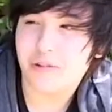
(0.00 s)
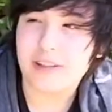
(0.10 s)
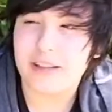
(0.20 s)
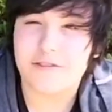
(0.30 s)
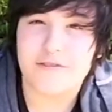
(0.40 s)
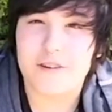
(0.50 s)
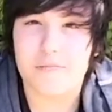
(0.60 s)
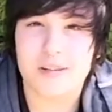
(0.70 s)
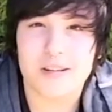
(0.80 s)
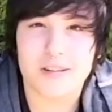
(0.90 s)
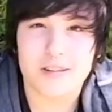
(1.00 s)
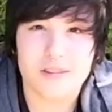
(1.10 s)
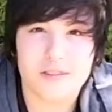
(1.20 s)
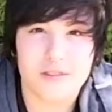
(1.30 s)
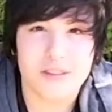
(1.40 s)
really feminine
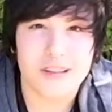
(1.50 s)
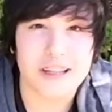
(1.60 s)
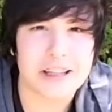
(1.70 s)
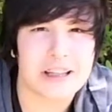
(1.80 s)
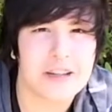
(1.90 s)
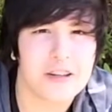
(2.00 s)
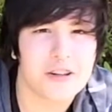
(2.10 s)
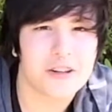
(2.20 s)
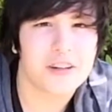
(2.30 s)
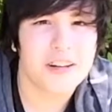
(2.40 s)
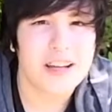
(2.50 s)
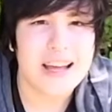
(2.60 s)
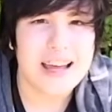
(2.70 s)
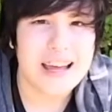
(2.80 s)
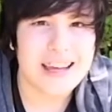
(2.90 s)
for like a year
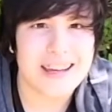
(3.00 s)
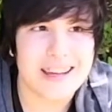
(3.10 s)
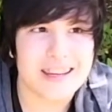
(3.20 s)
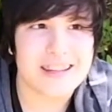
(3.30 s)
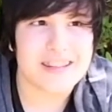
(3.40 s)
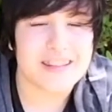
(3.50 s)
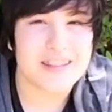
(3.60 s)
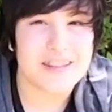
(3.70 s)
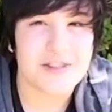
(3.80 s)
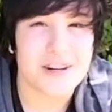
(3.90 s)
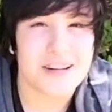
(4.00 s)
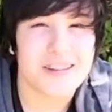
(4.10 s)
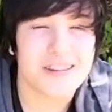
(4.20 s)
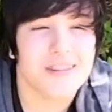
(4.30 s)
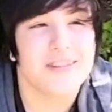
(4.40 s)
and try
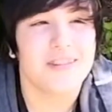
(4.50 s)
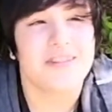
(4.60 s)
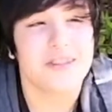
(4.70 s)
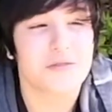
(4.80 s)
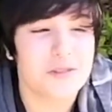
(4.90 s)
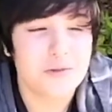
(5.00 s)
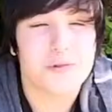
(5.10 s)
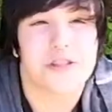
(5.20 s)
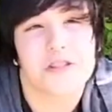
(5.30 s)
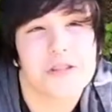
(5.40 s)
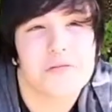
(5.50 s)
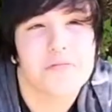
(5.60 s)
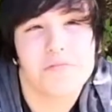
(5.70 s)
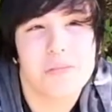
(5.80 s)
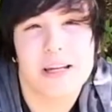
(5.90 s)
to, you know, squish the
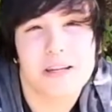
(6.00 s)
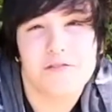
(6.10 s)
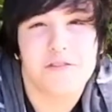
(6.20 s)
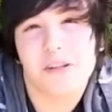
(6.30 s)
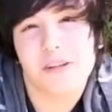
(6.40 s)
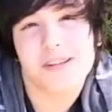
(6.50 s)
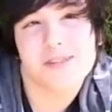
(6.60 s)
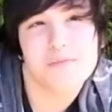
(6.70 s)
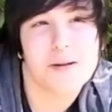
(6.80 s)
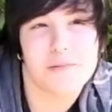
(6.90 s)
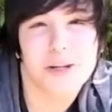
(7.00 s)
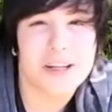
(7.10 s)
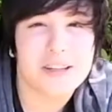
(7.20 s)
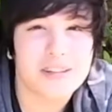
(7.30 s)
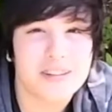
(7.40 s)
man feelings in my
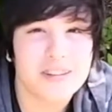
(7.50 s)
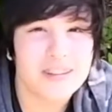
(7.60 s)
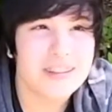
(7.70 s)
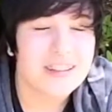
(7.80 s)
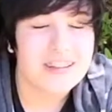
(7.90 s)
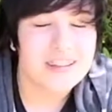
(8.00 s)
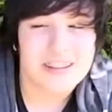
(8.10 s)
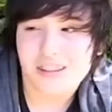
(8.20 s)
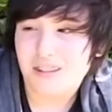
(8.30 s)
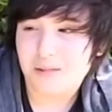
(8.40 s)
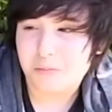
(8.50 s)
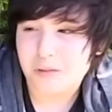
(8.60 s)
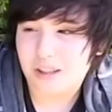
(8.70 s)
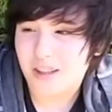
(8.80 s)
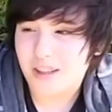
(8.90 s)
brain.
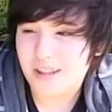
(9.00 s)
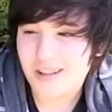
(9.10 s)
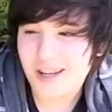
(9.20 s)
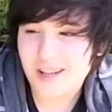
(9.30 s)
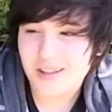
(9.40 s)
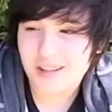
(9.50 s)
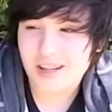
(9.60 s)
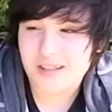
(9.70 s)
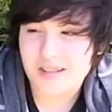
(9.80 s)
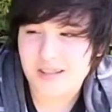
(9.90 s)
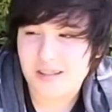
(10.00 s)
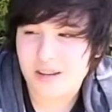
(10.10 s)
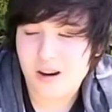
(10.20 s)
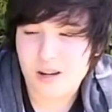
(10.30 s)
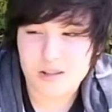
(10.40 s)
But that that did
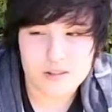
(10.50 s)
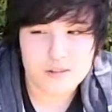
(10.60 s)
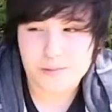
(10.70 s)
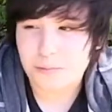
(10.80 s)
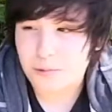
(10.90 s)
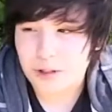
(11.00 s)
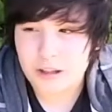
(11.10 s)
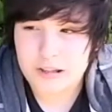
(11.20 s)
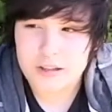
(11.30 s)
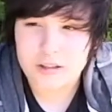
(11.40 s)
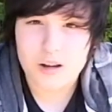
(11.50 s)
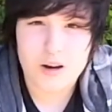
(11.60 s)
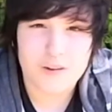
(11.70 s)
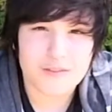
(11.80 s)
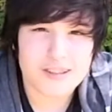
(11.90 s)
not work,
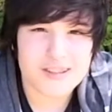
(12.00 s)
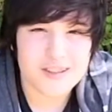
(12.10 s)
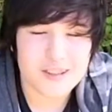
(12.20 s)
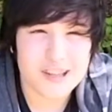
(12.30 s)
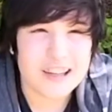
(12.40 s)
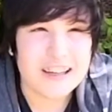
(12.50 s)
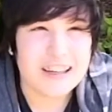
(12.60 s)
obviously.